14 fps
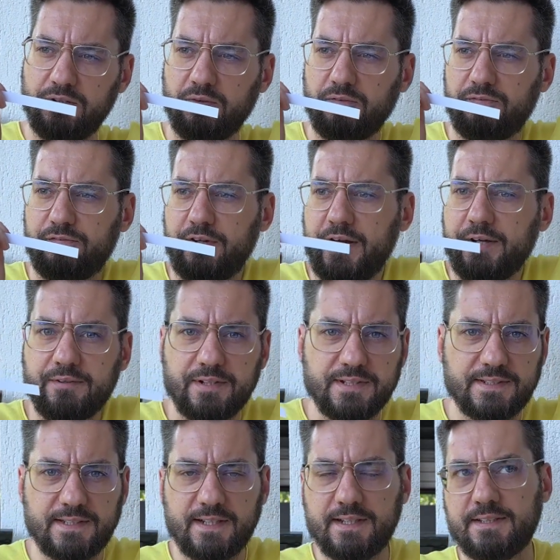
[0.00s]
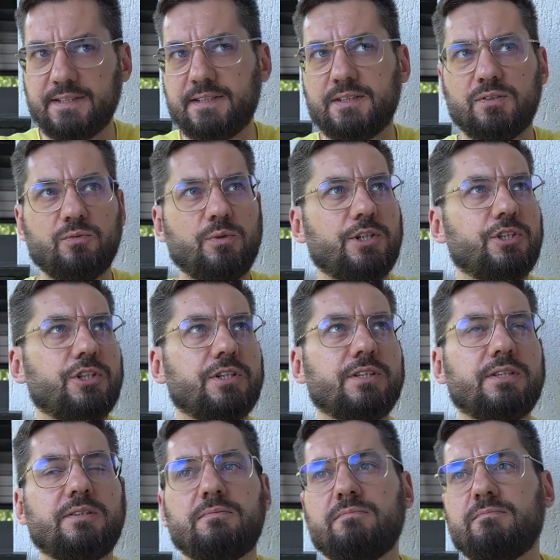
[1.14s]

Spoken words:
fragrances, which is